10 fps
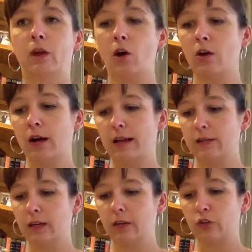All
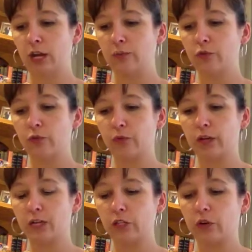right, Chapter
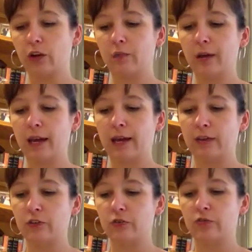3, starting on
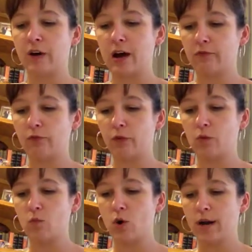page
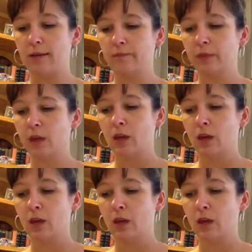541.